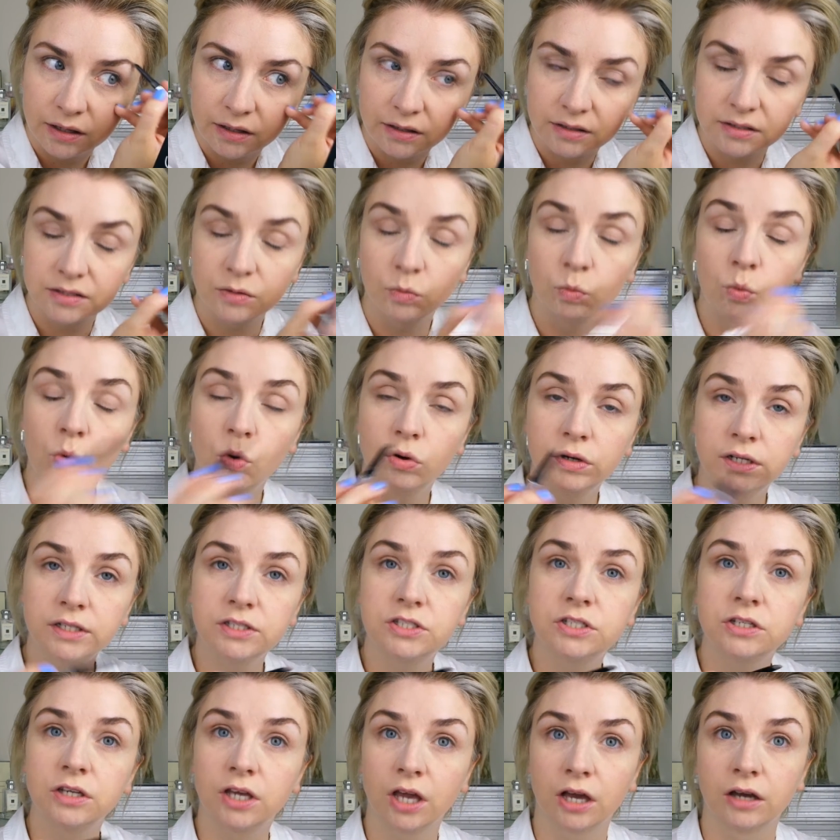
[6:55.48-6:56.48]
So warning
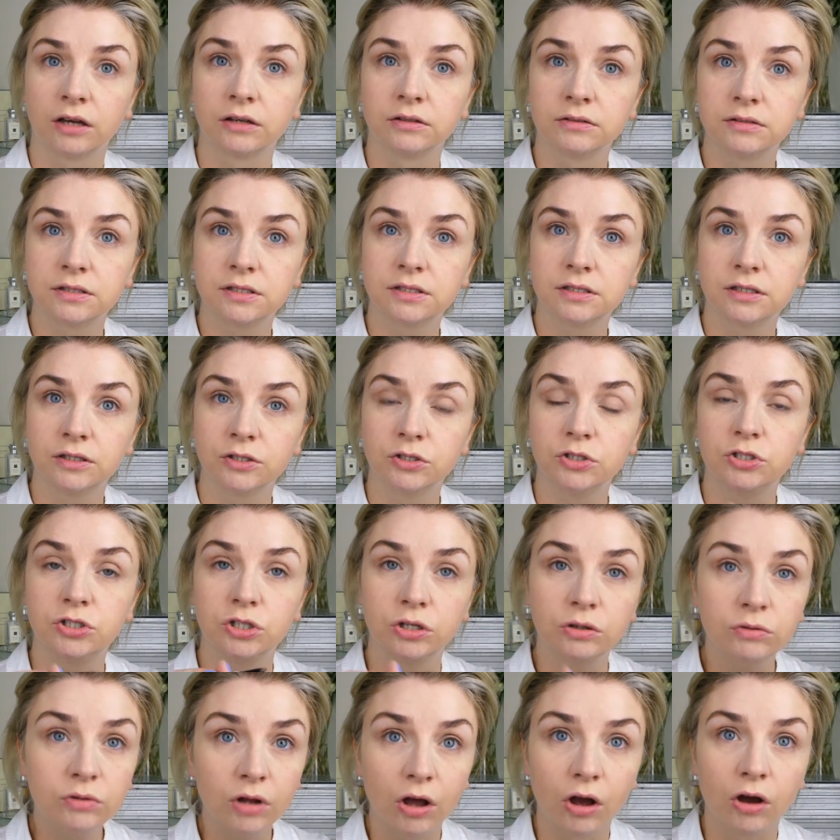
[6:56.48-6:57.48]
to girls,
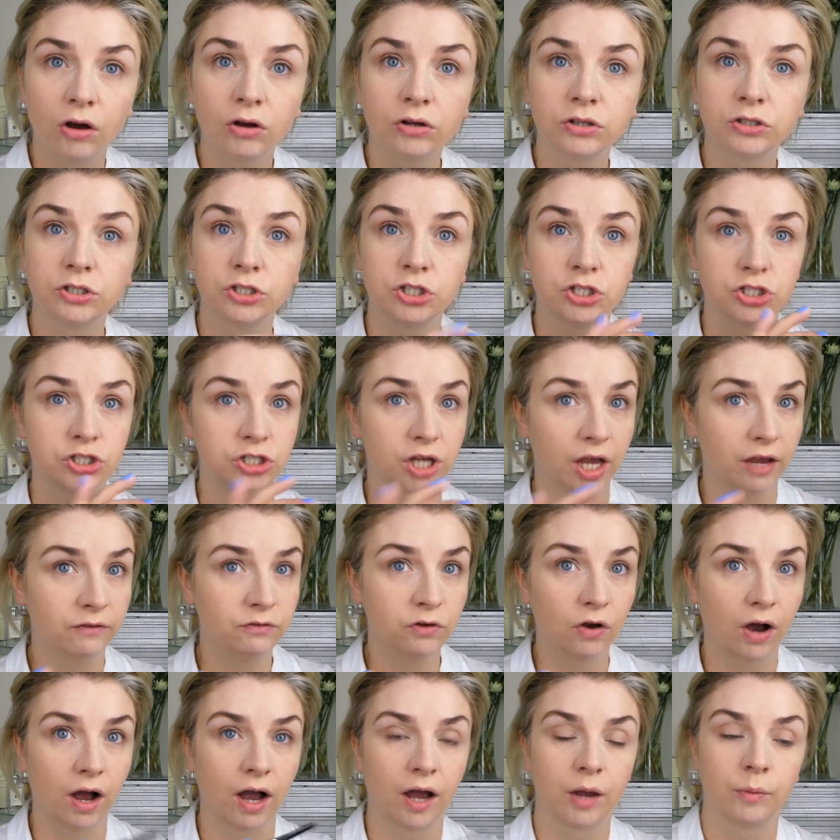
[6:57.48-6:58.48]
do not
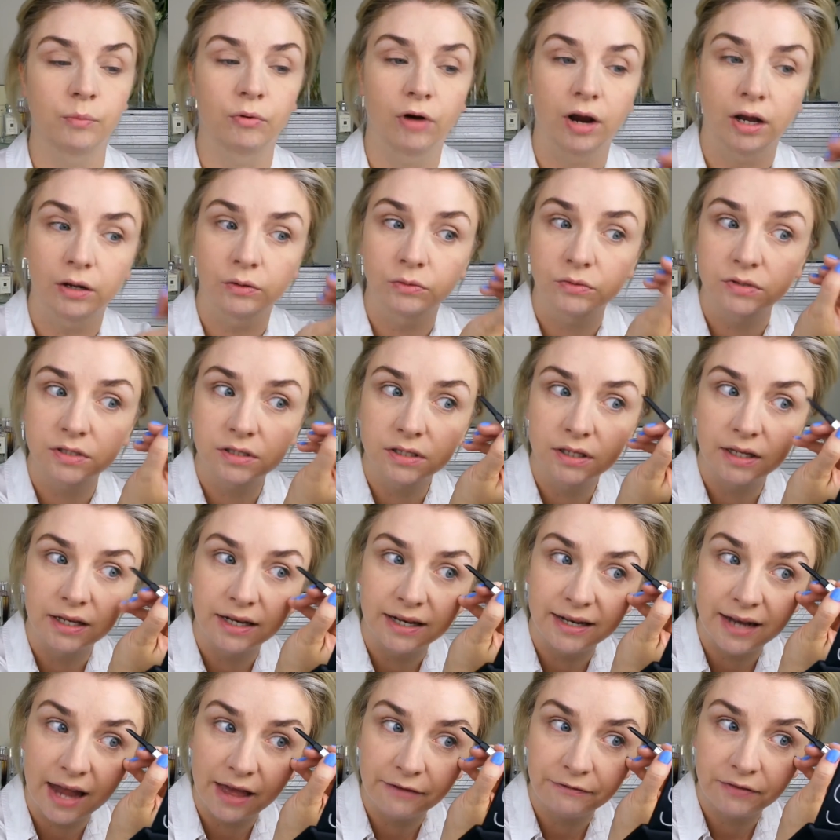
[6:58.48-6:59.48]
shave your eyebrows.
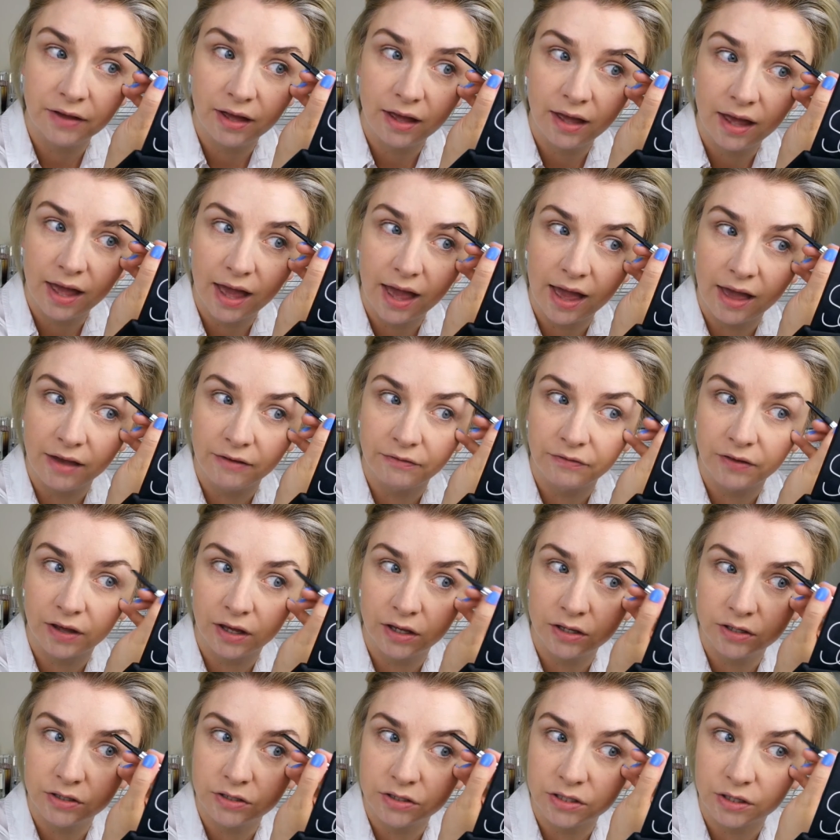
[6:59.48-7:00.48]
Never
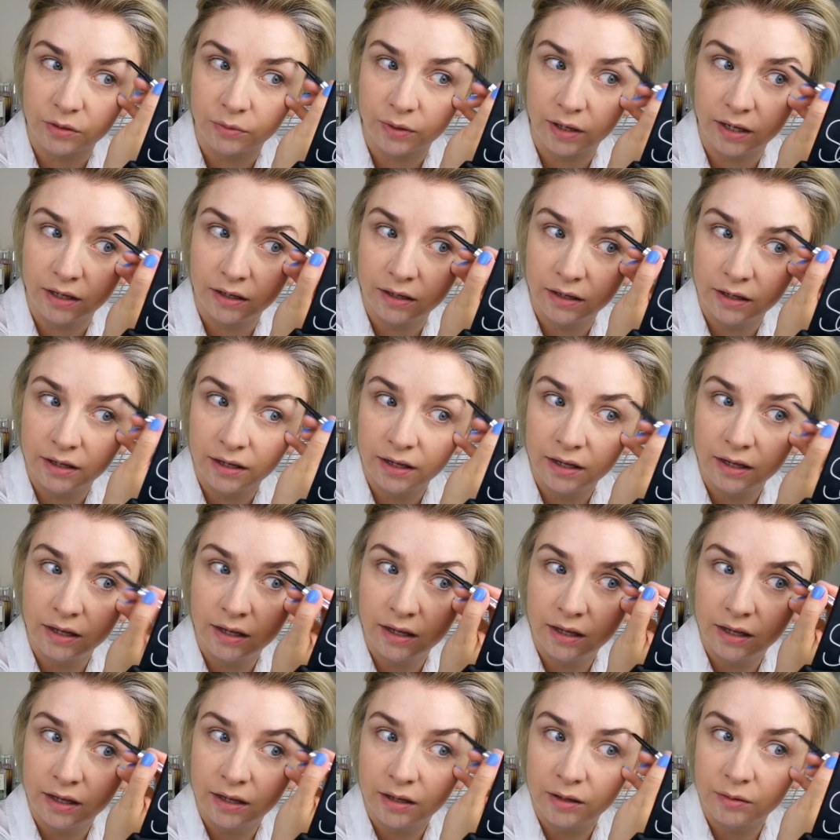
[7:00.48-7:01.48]
ever do it.
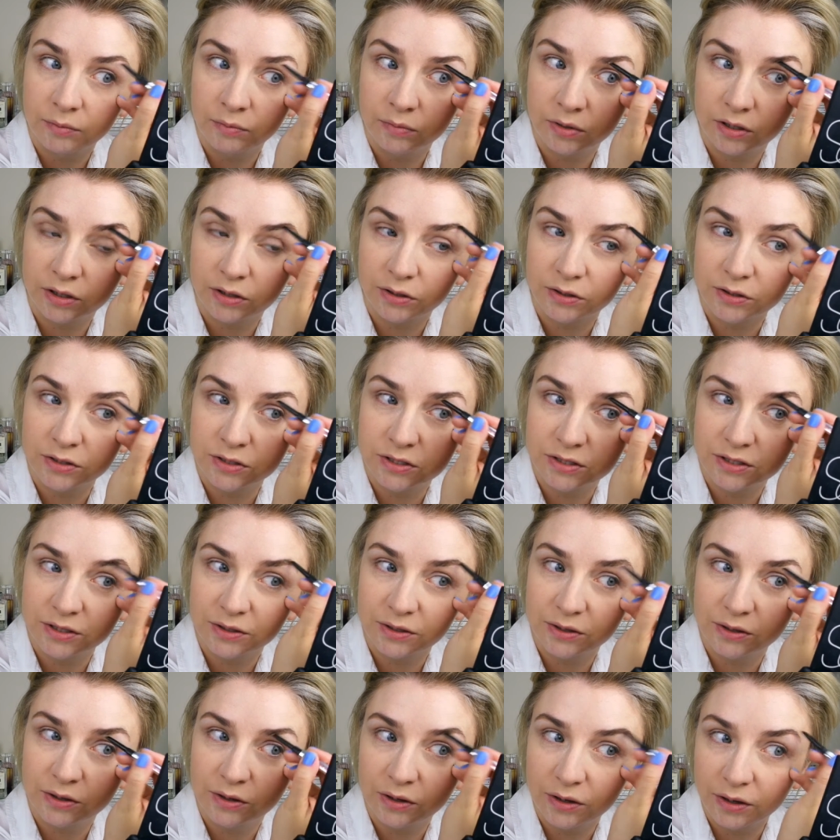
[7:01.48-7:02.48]
Because
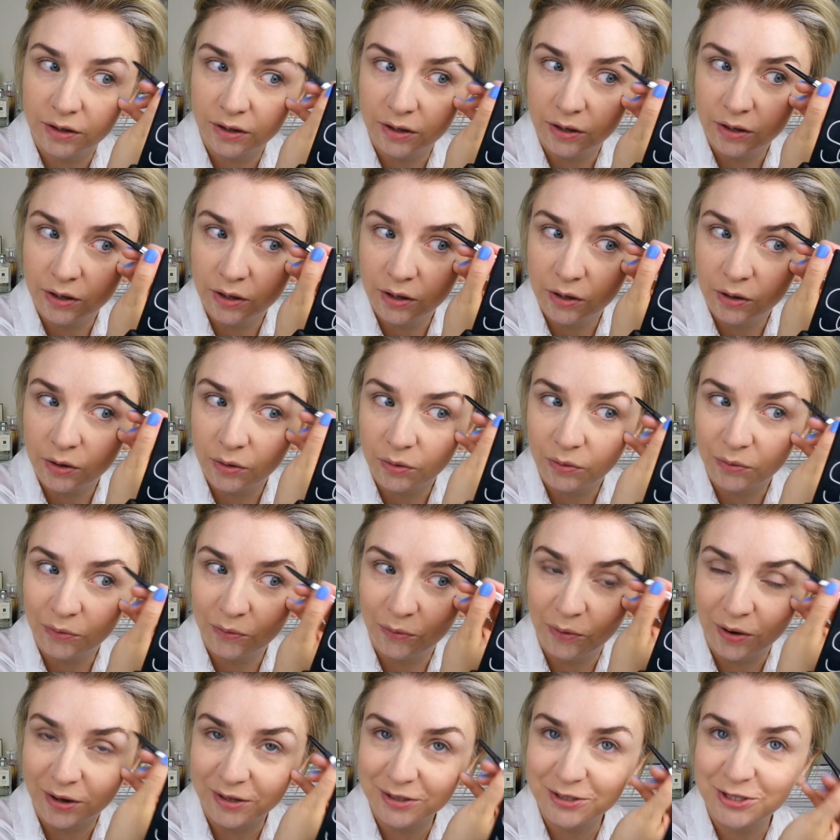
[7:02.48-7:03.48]

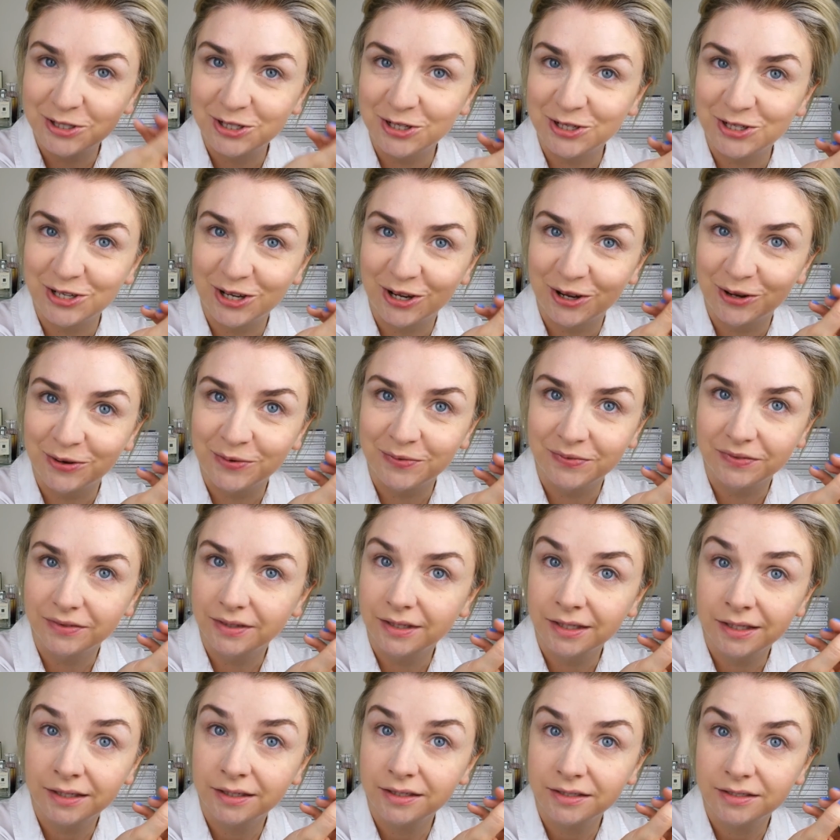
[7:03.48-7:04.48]
once you do,
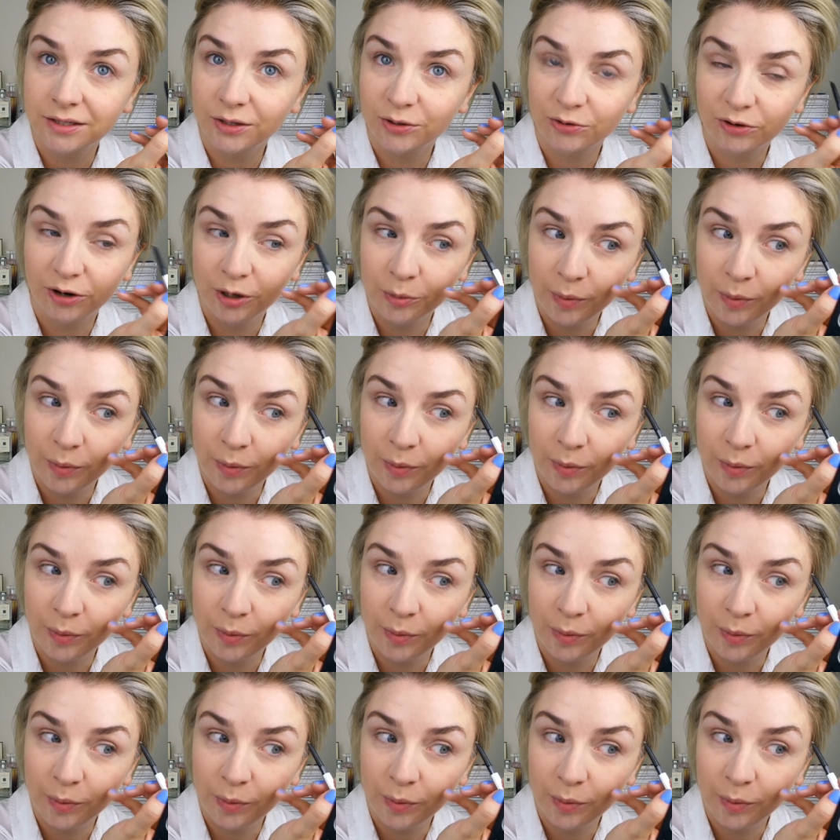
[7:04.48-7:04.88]
they just don't grow